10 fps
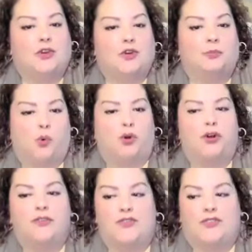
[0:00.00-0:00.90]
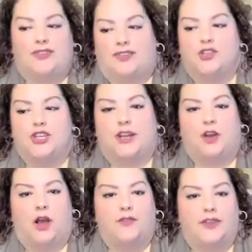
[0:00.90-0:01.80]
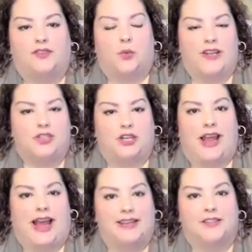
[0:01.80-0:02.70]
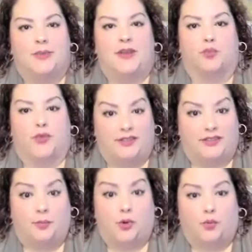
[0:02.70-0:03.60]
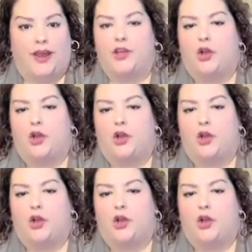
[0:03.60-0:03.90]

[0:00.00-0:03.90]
your board's decision on this question has to be reasonable, right?